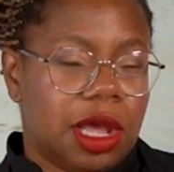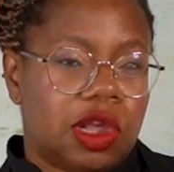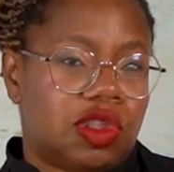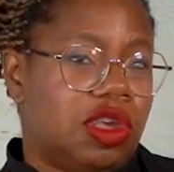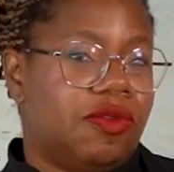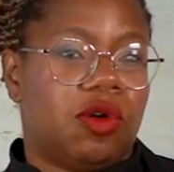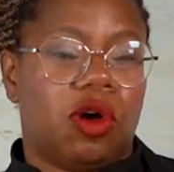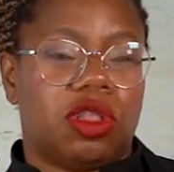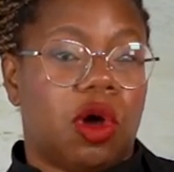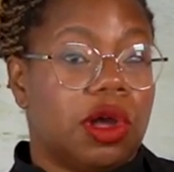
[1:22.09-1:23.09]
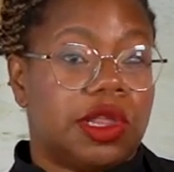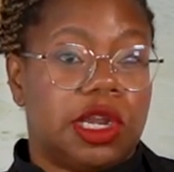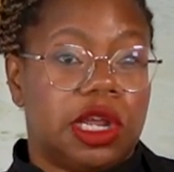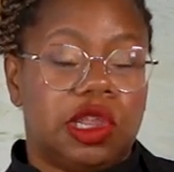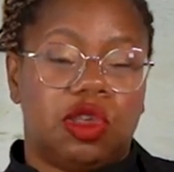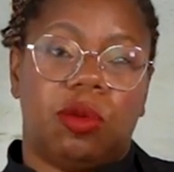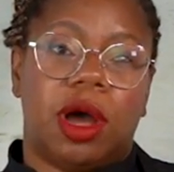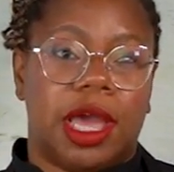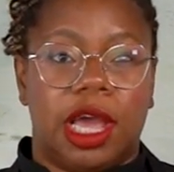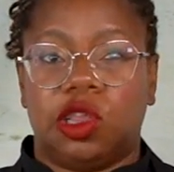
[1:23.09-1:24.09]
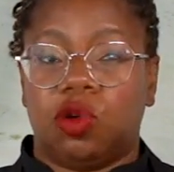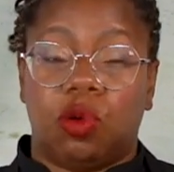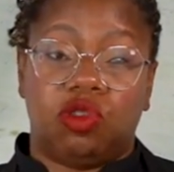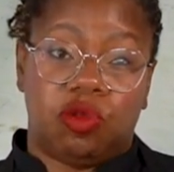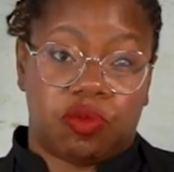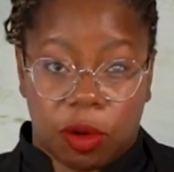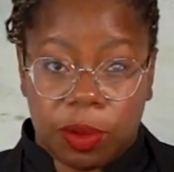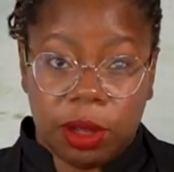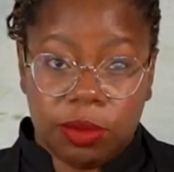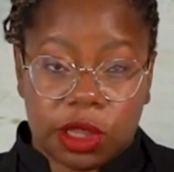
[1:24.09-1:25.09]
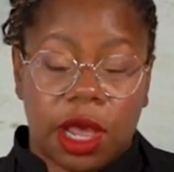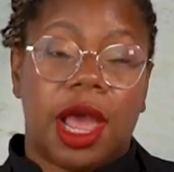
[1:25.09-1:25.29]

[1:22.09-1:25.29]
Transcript: So you've got the oxidants who are here to cause you problems,